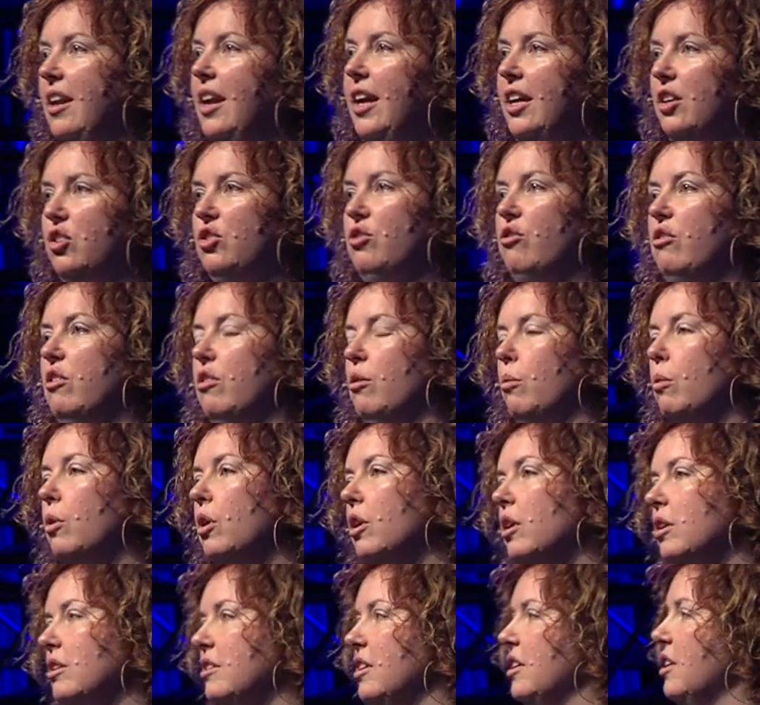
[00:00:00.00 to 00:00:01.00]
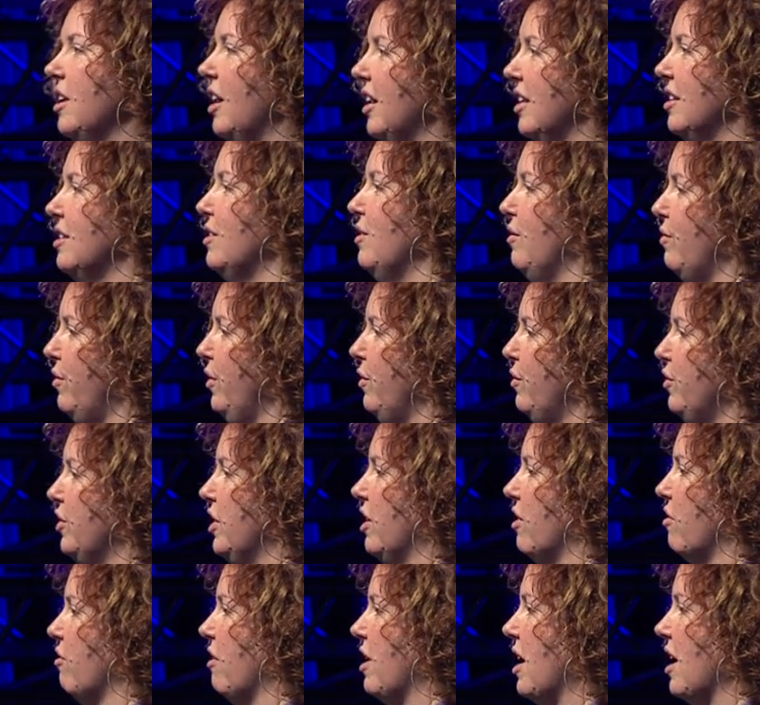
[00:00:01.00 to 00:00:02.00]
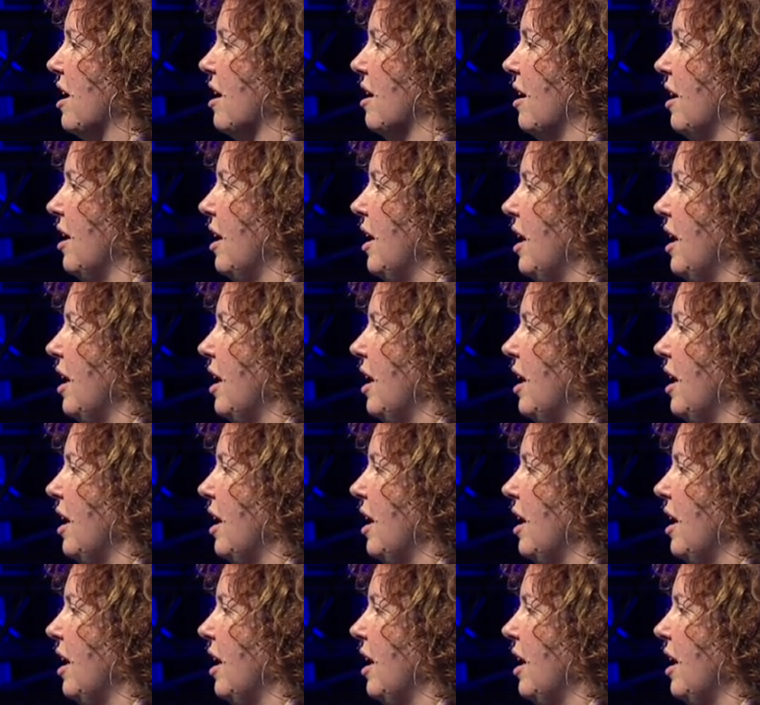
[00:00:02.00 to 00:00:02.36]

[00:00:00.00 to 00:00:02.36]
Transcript: lecture in the world in 1953.